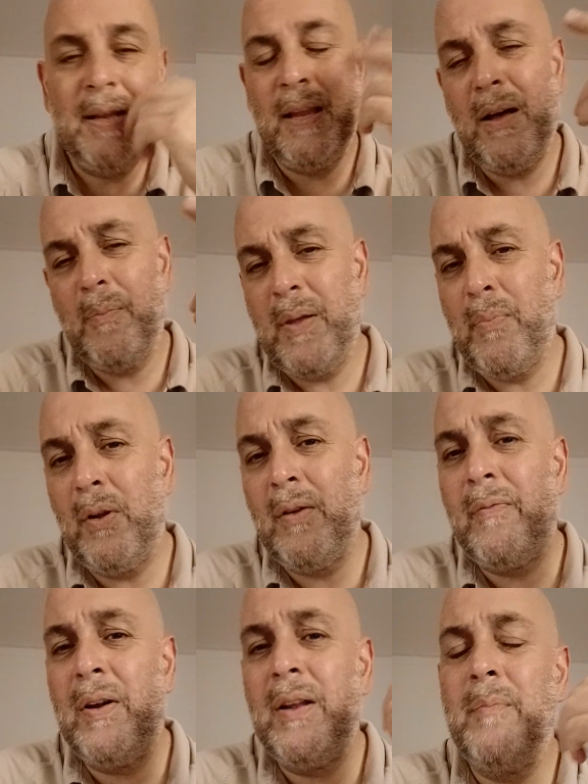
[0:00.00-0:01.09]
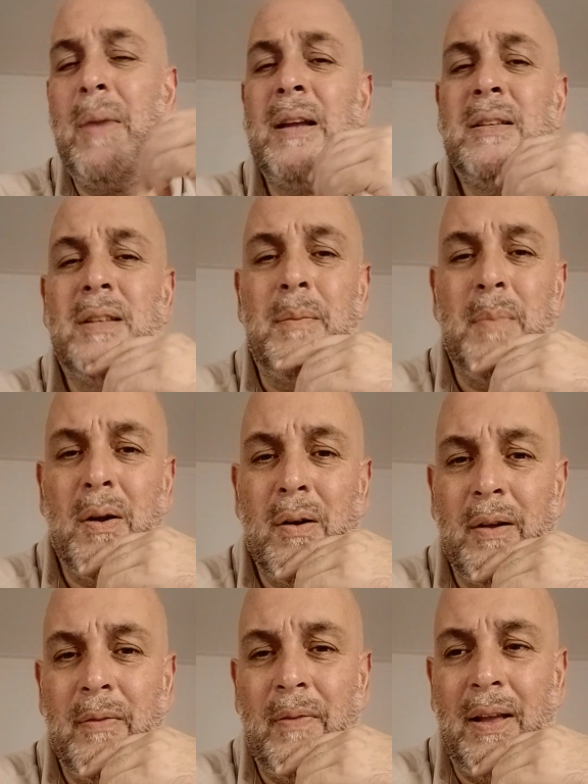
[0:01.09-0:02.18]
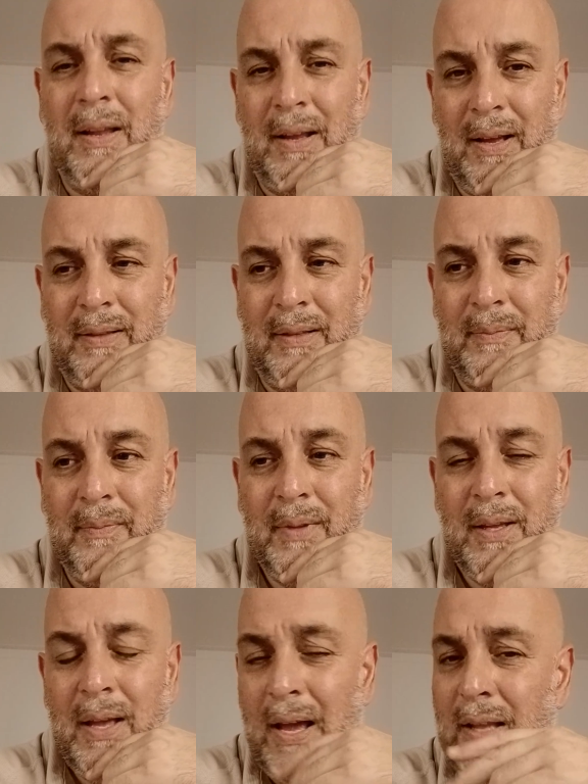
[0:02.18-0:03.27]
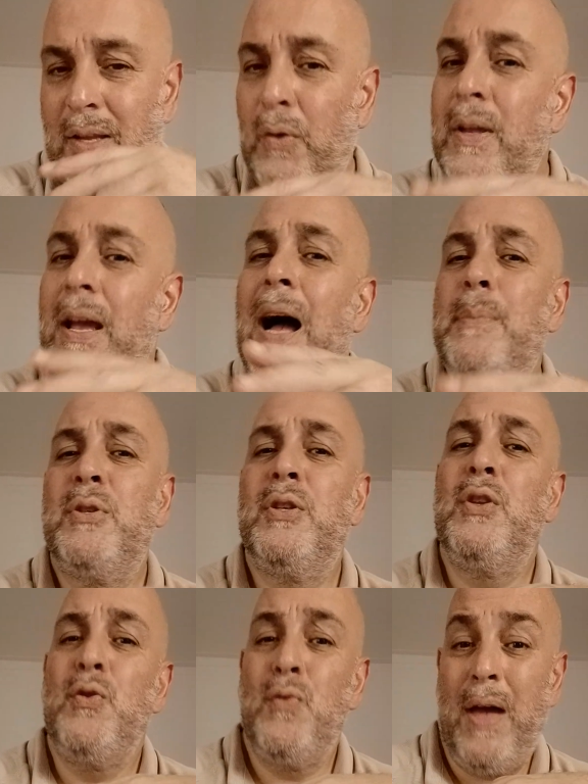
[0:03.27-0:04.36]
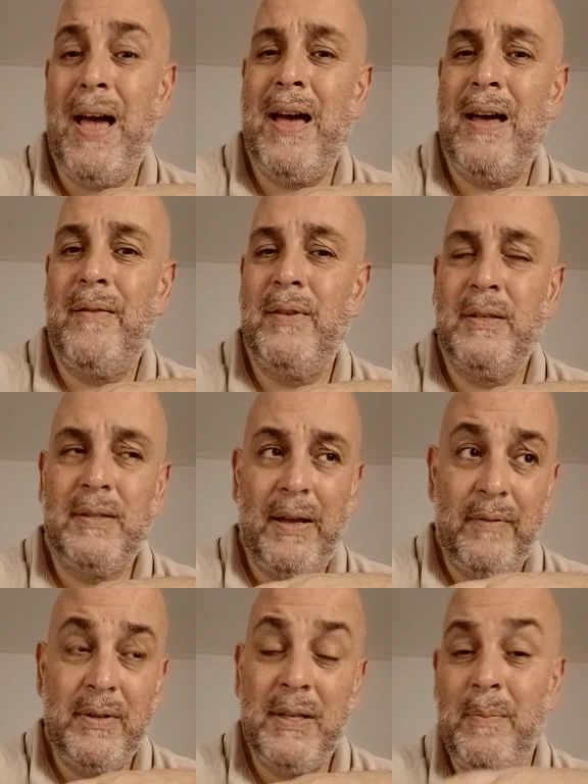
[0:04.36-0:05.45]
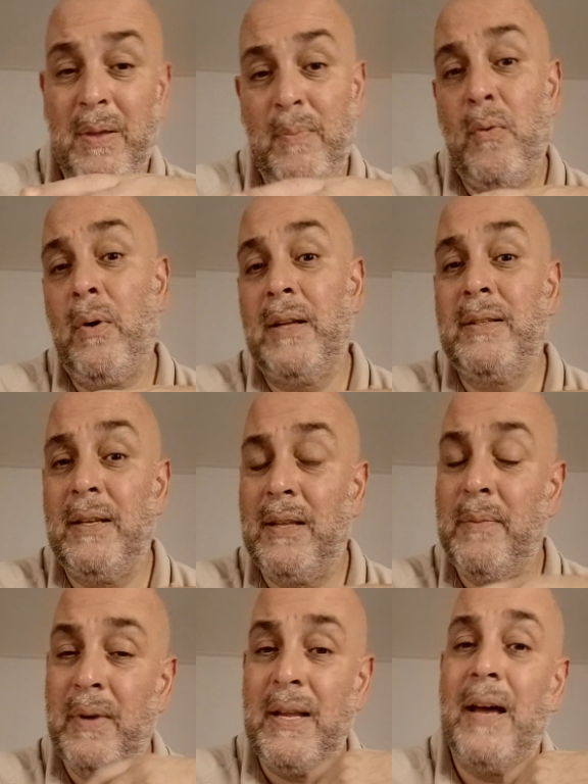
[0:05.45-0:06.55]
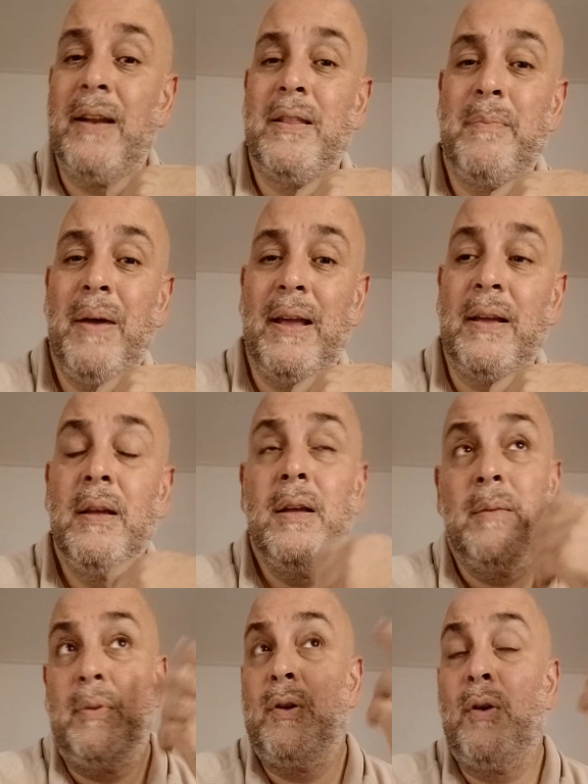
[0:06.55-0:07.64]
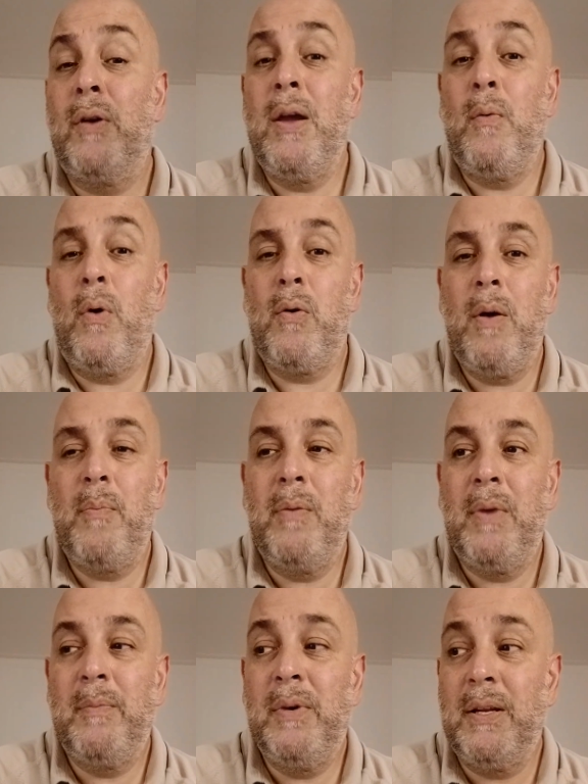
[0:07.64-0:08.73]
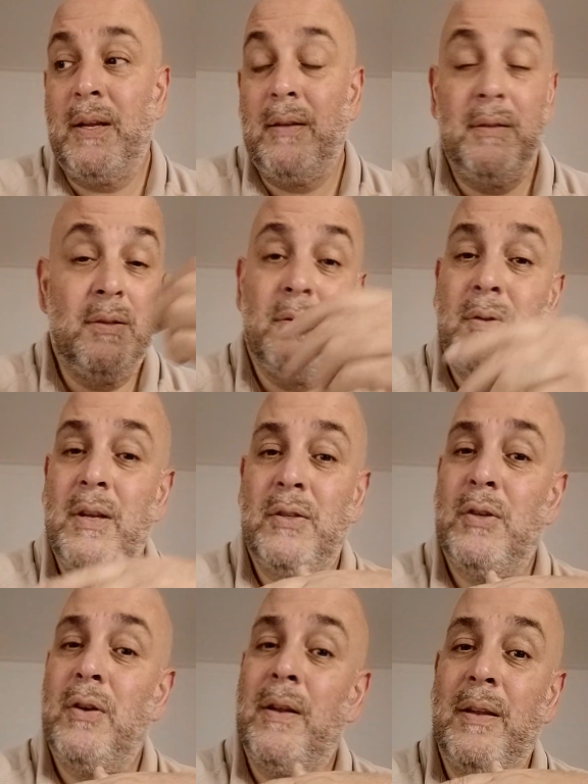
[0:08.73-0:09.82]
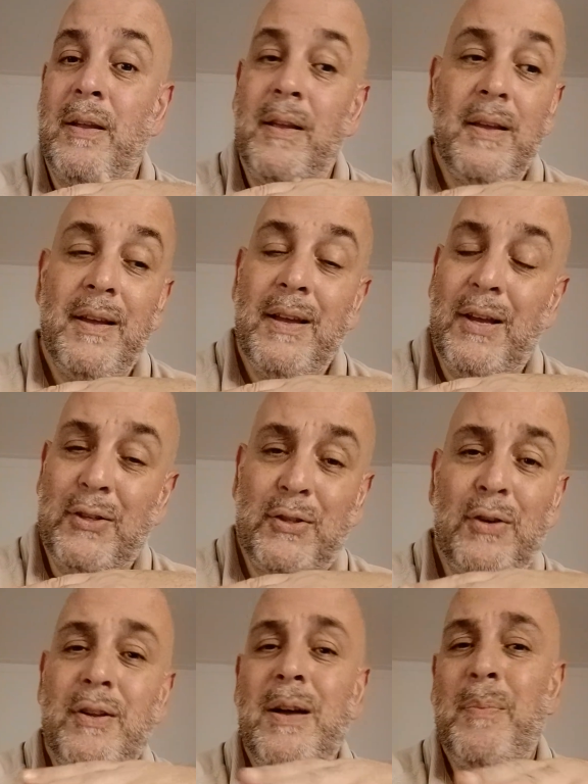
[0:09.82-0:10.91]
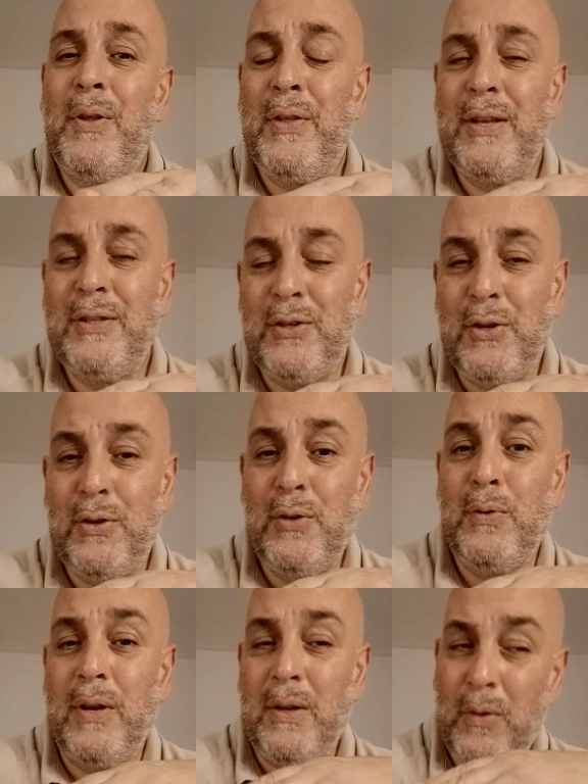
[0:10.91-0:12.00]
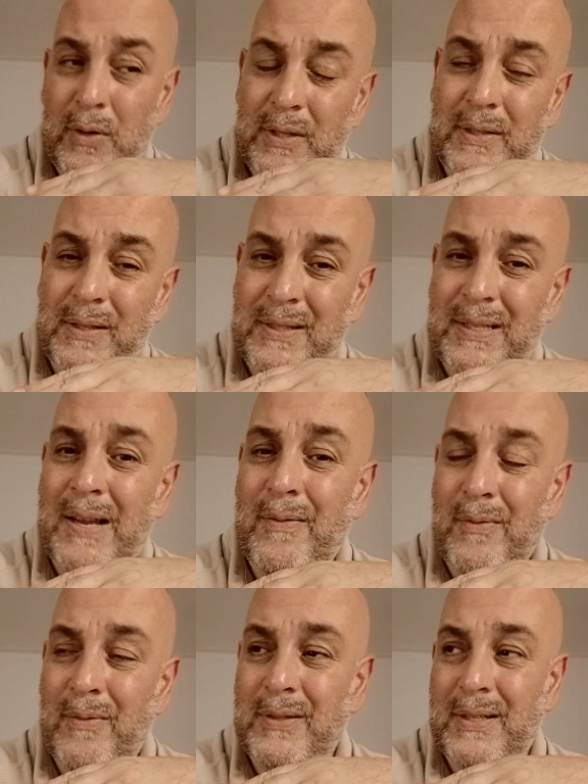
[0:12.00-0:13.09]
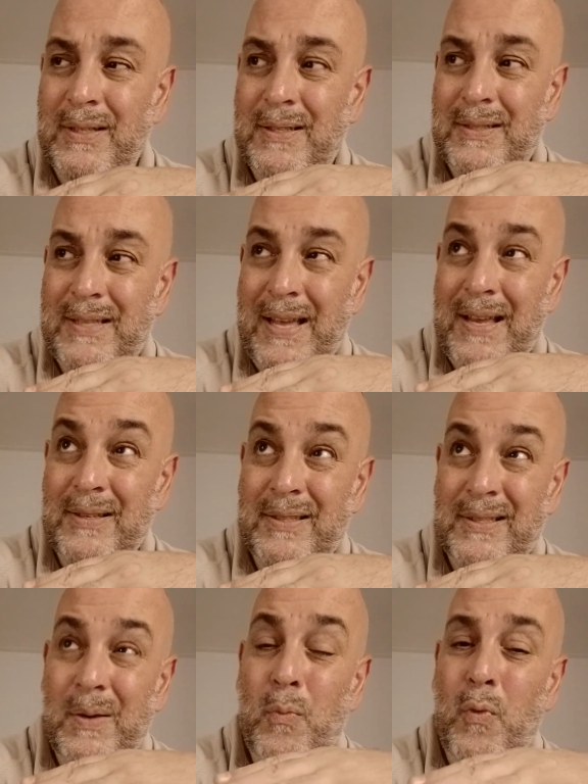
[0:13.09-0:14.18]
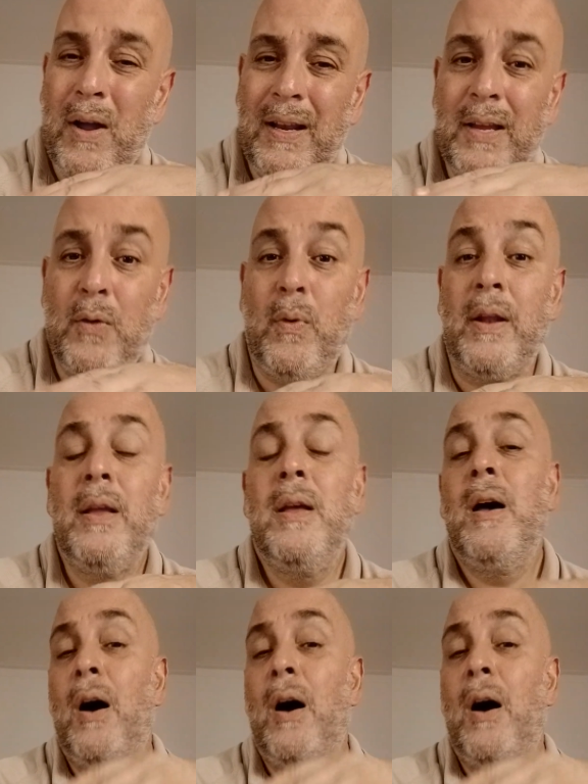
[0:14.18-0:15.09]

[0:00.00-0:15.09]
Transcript: Now people are afraid of banks in America failing on them. And the only option you have is, obviously, people want to take their money out of the bank. But you go, okay, where do I put my money? There's only a certain couple of things that you can do in order to stay somewhat liquid.